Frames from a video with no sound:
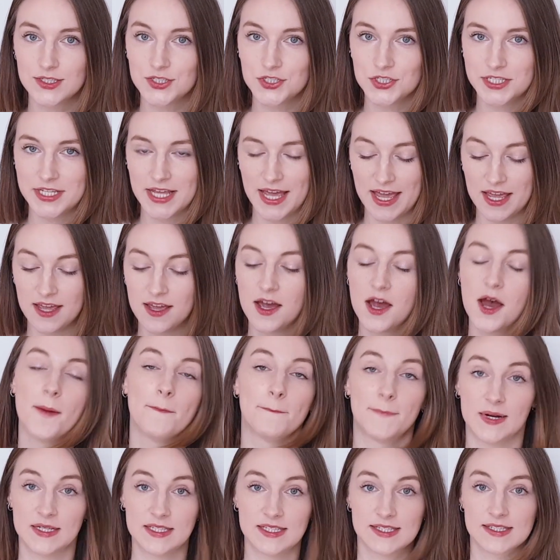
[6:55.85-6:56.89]
today,
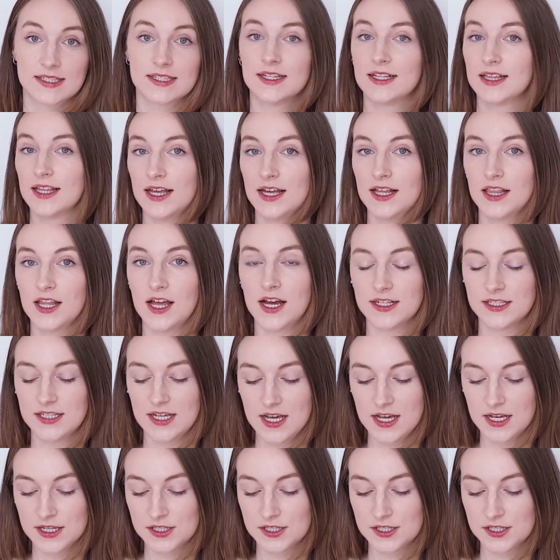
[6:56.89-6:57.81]
but still a lot.